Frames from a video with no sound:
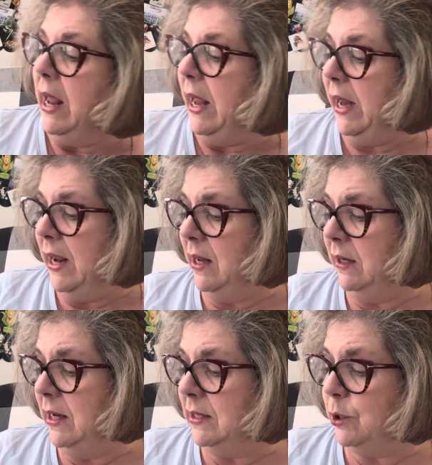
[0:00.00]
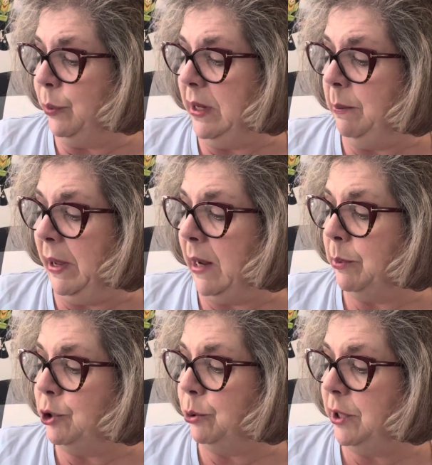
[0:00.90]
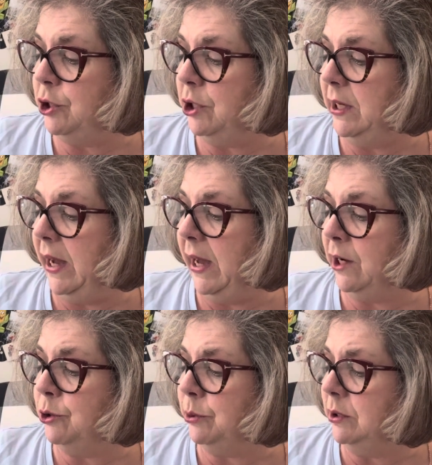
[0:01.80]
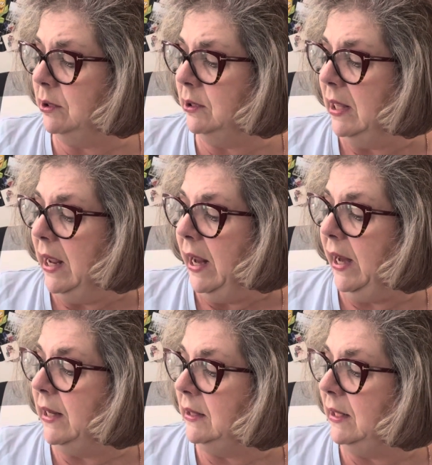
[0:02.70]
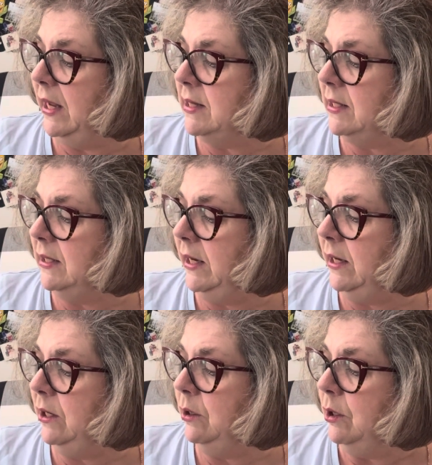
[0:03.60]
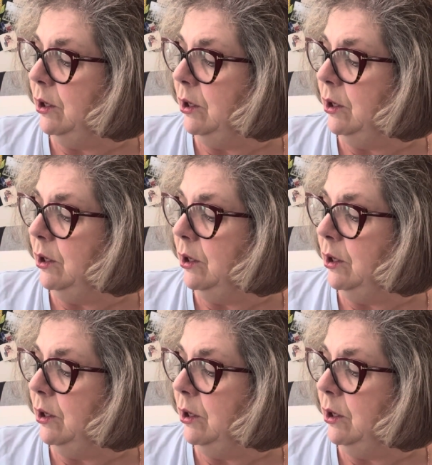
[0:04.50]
and it's written by Patricia Andrew and Lesley